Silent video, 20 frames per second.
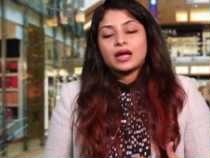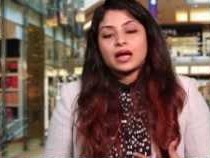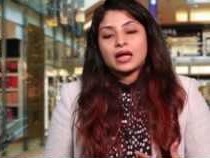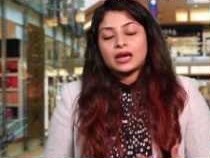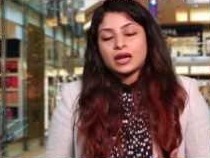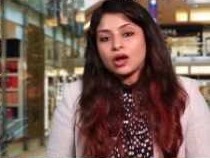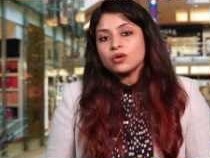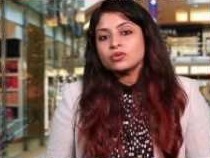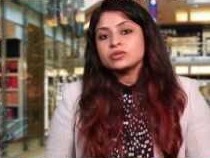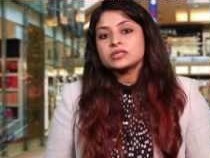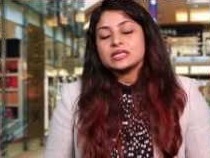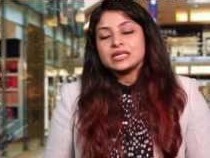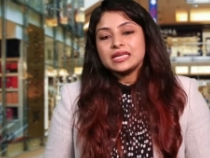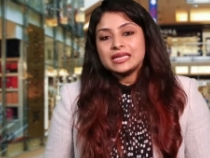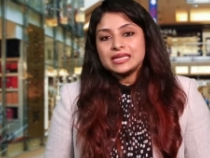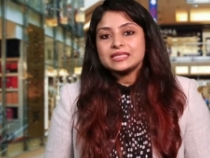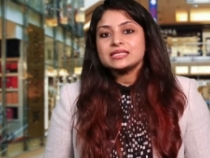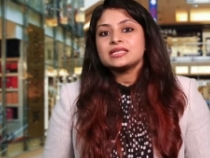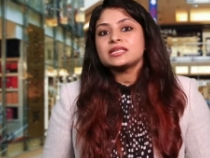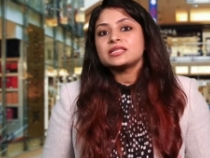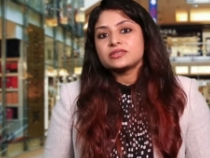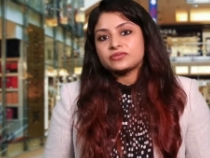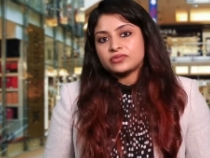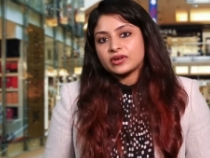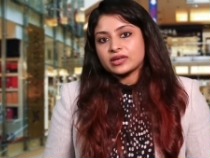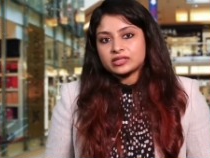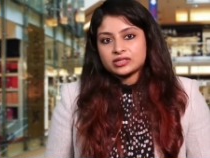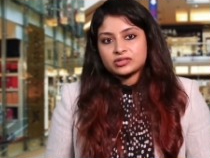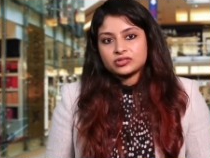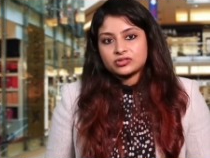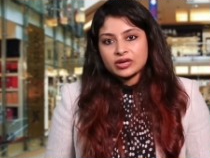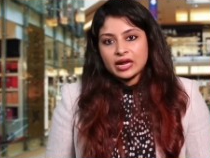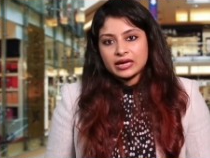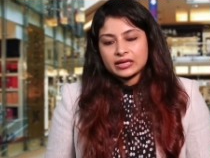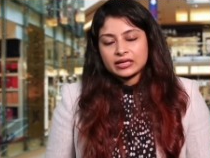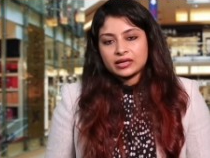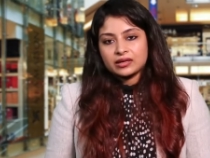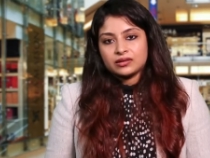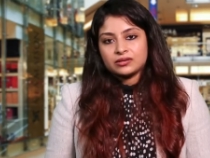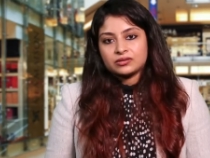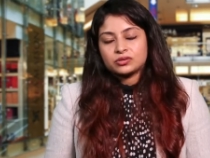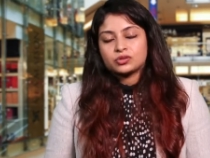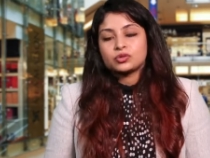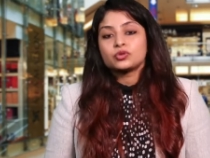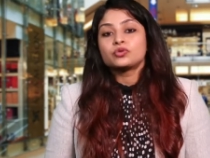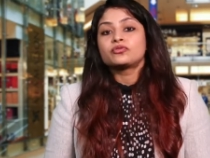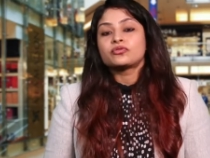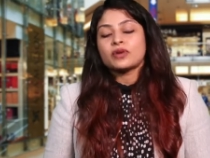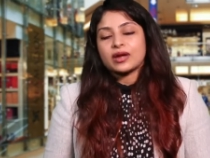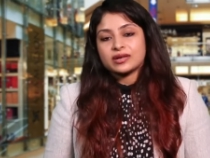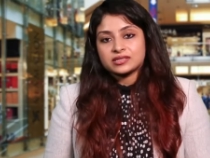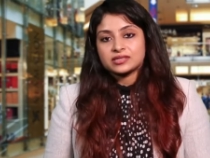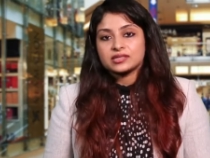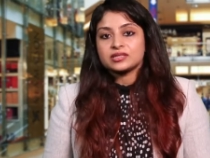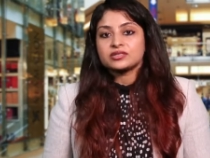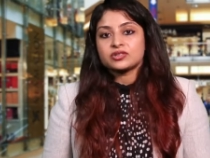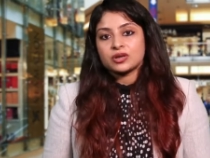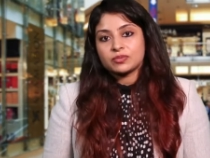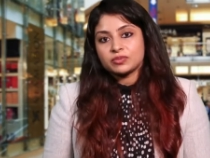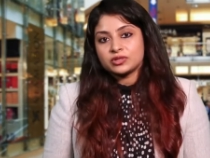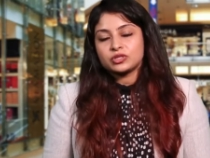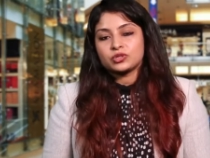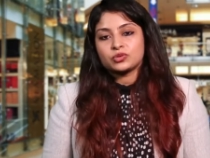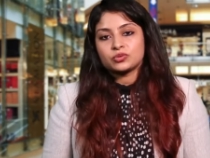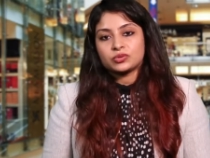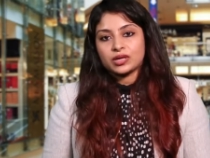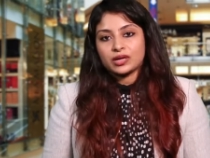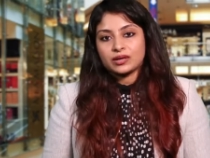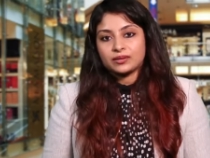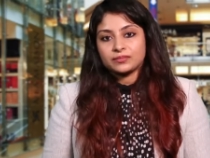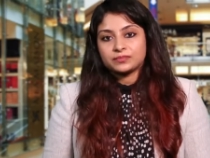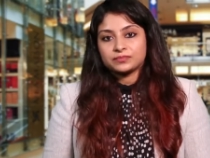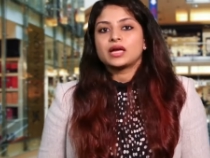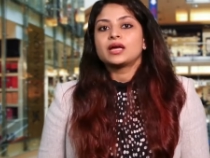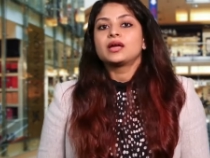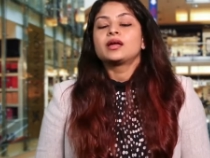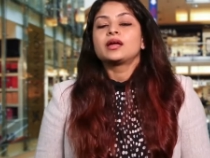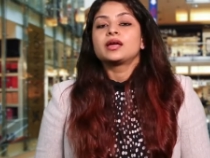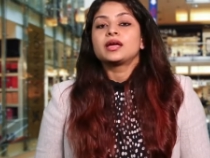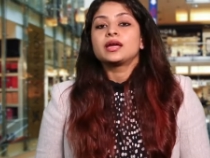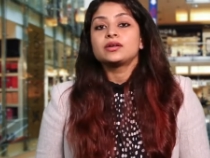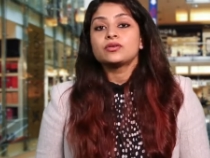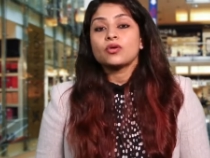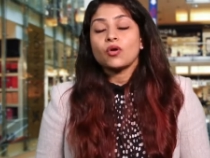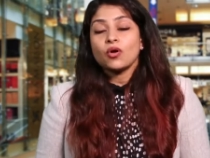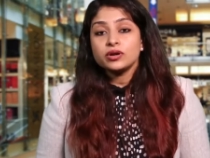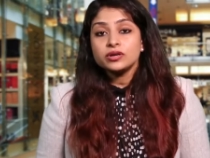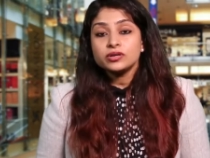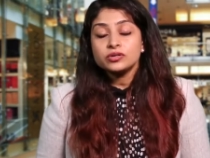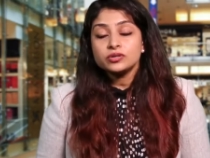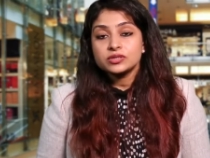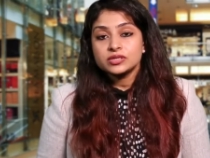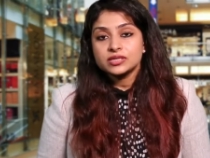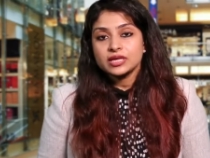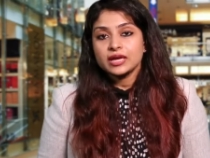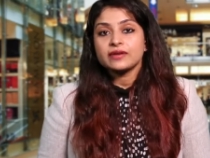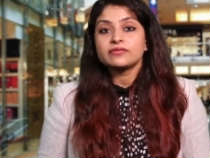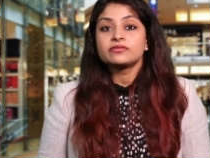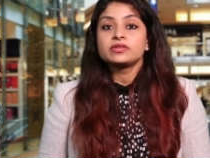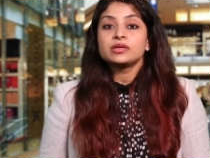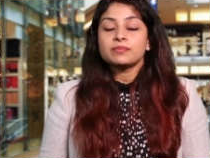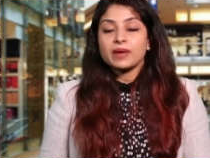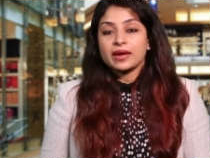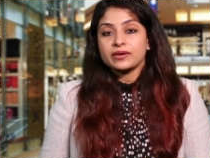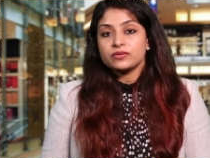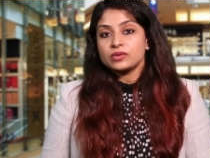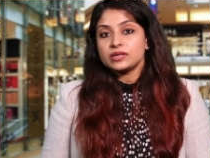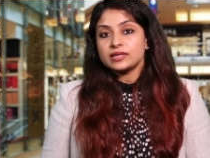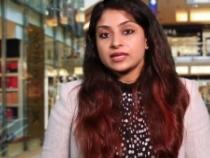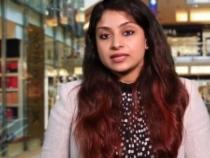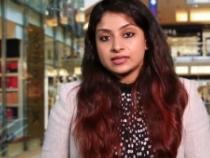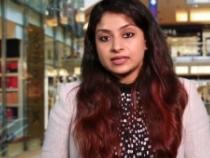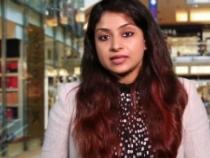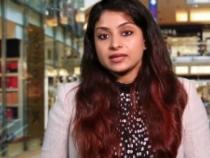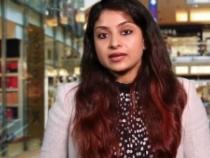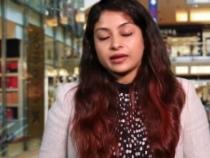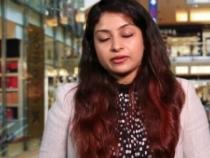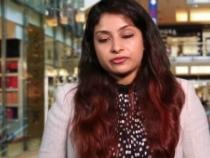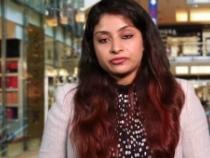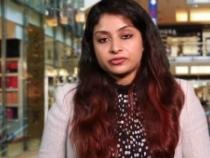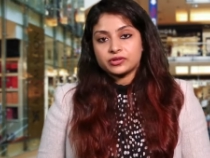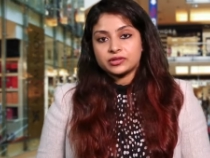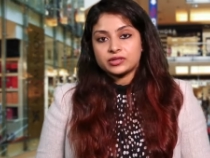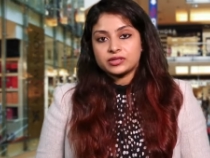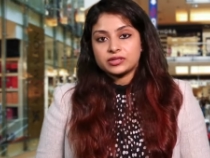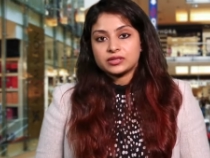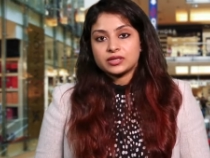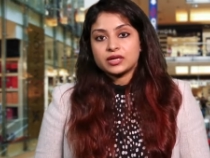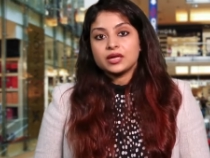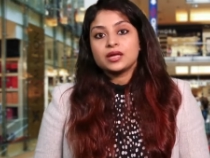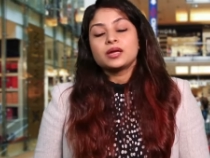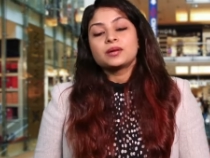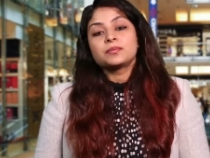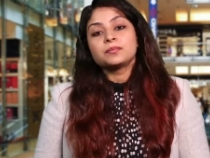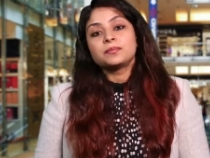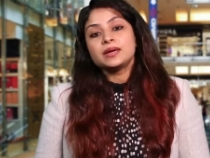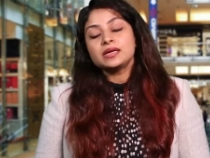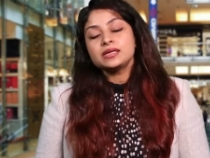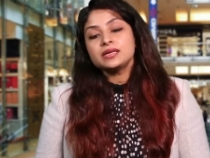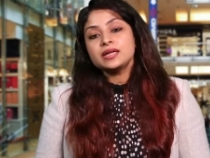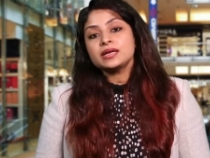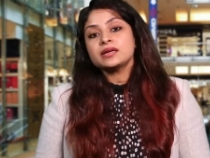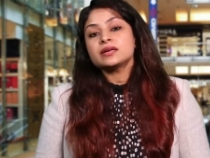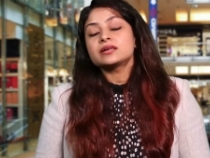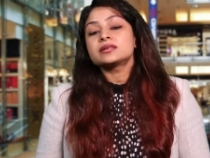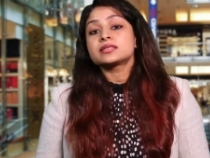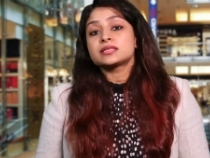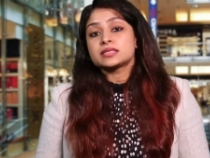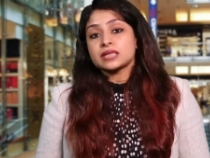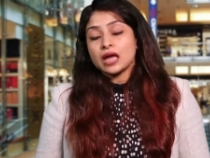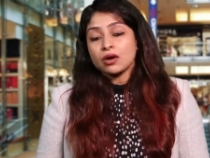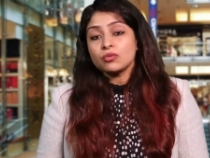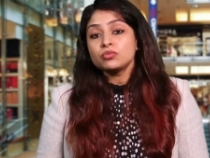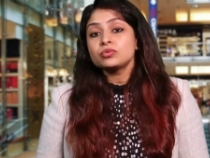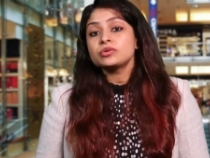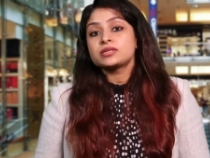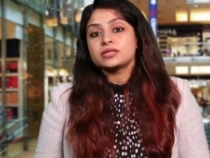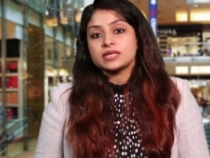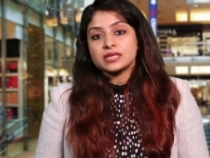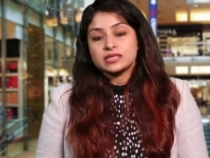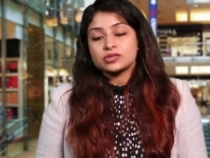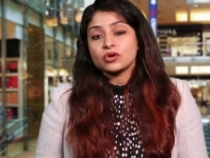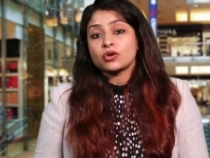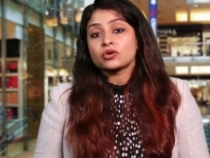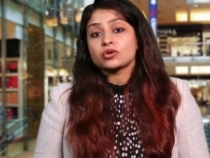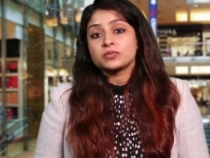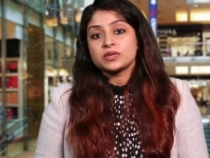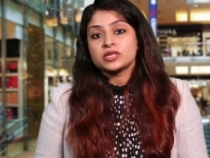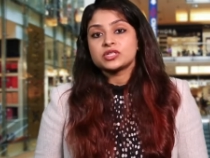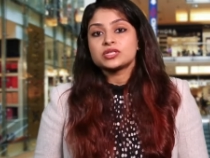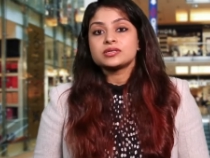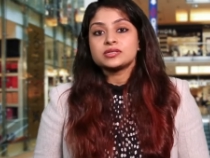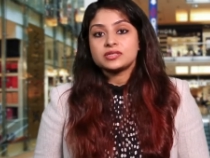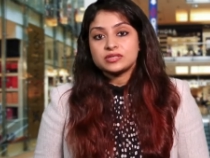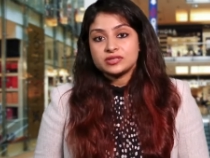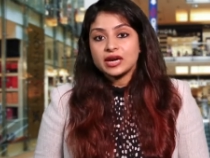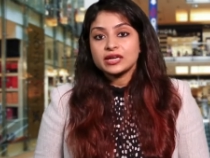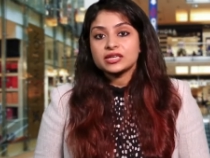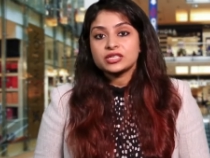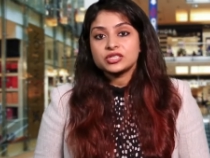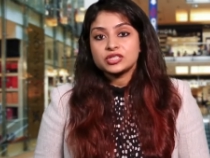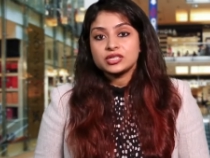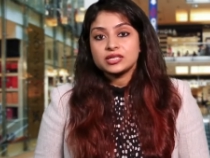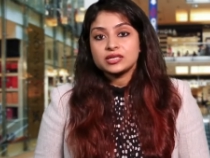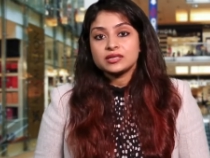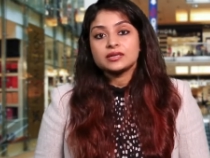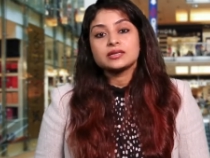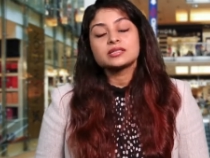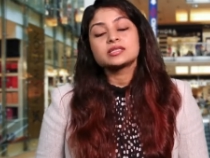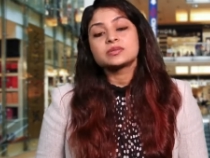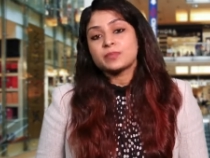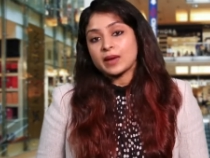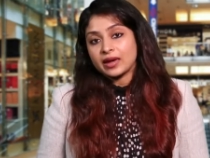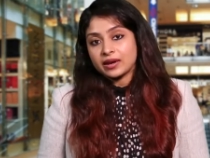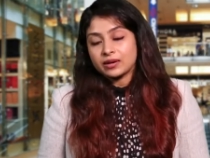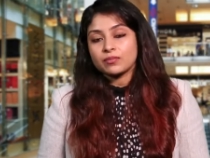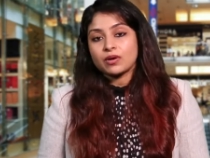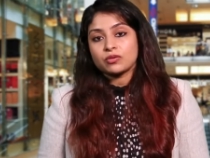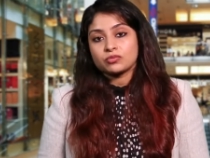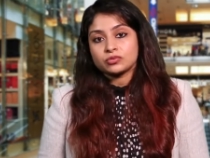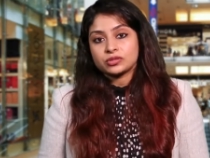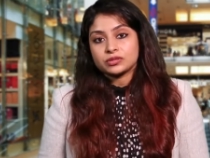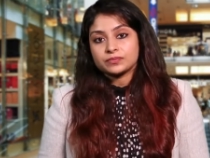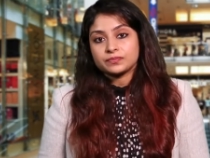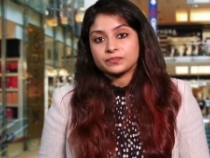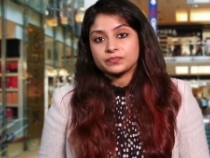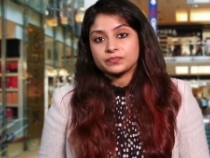allows easy defect tracking through faster troubleshooting. In order to save the manual testing effort, building a sound test automation strategy is paramount.